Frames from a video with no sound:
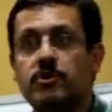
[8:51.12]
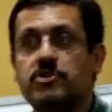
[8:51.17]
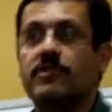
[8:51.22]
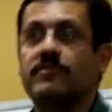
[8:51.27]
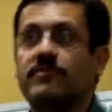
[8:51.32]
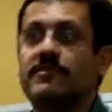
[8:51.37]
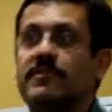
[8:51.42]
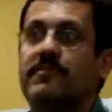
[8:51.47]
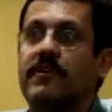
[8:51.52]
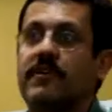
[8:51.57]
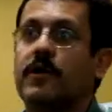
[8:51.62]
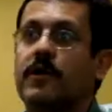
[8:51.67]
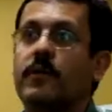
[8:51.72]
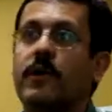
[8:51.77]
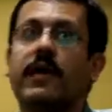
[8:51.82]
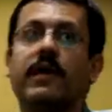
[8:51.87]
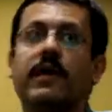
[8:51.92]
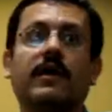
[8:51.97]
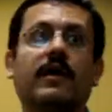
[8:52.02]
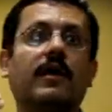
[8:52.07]
Which of the
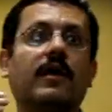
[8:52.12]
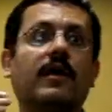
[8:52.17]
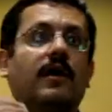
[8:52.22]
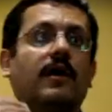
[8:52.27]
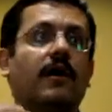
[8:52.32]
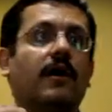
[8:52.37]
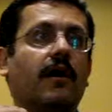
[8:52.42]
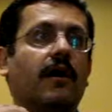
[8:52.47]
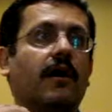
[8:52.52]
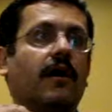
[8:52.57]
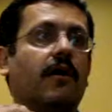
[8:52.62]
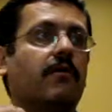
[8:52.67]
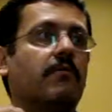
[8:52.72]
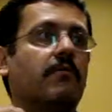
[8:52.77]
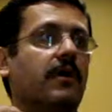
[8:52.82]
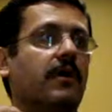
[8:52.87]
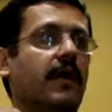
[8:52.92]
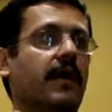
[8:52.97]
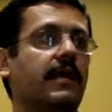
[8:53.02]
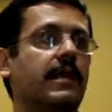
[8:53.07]
following
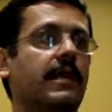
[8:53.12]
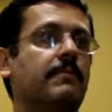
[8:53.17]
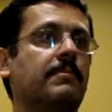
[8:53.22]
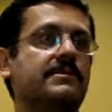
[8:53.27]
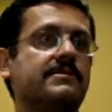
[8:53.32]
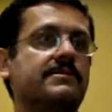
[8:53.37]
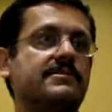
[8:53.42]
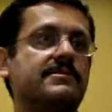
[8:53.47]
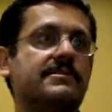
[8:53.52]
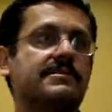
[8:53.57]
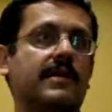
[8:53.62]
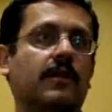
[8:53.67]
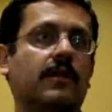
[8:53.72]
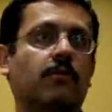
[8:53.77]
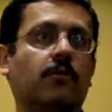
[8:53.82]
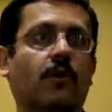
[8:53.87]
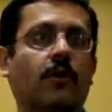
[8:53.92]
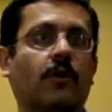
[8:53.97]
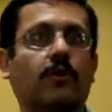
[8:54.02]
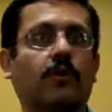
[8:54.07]
inhibits the cell
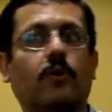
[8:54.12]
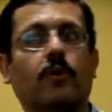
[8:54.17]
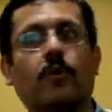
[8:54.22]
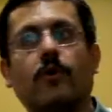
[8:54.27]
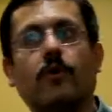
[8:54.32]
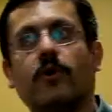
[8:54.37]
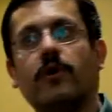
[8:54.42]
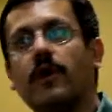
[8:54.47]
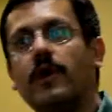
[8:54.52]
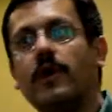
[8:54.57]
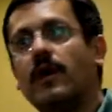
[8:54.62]
wall, or